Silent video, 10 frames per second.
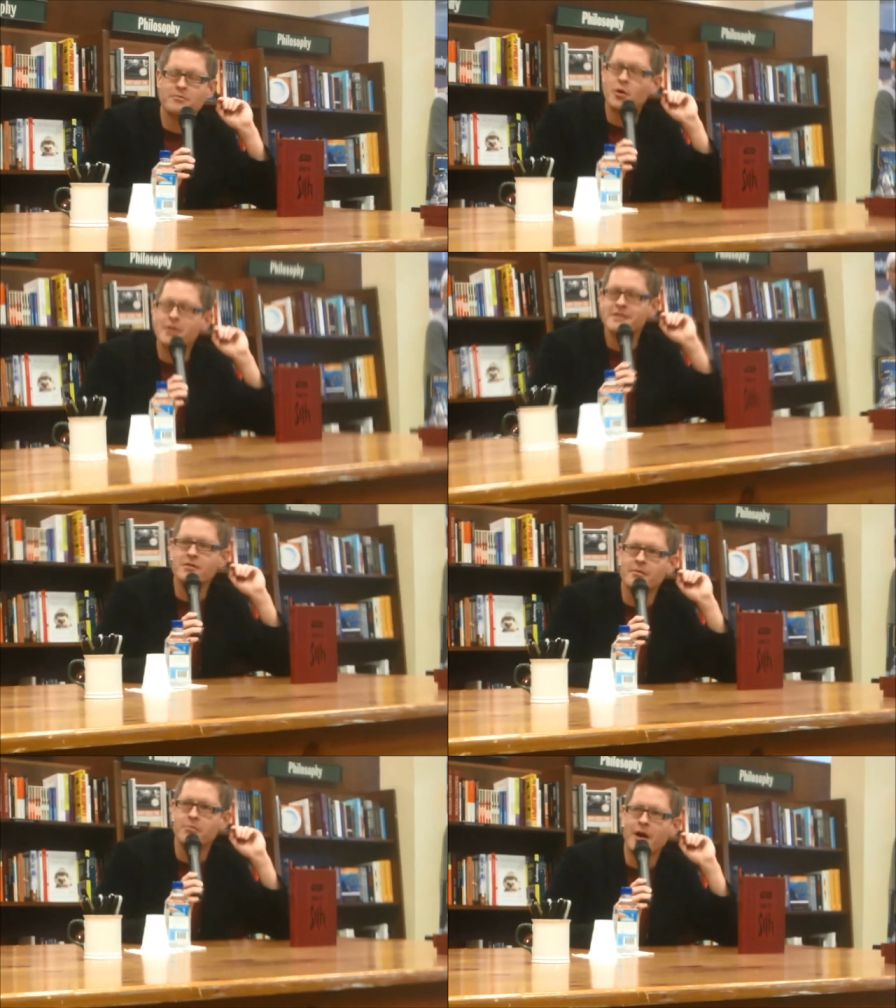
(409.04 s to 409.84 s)
more than
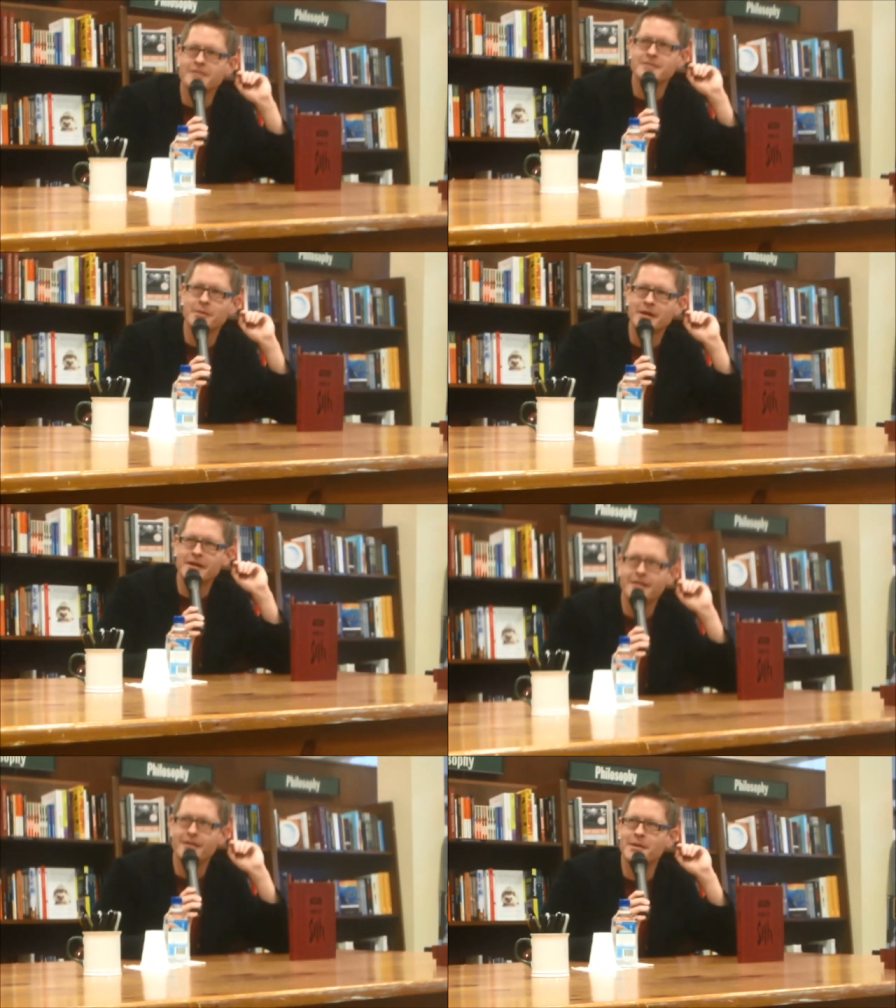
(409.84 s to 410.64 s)
you can possibly
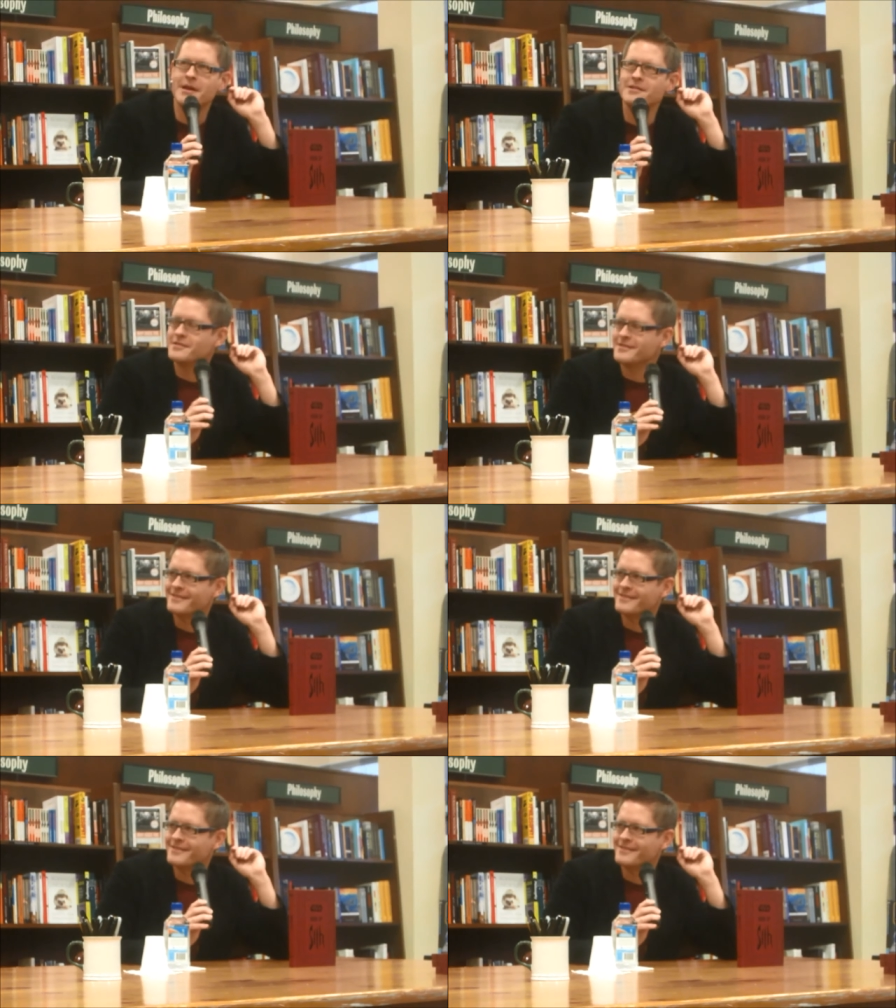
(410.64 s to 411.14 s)
imagine.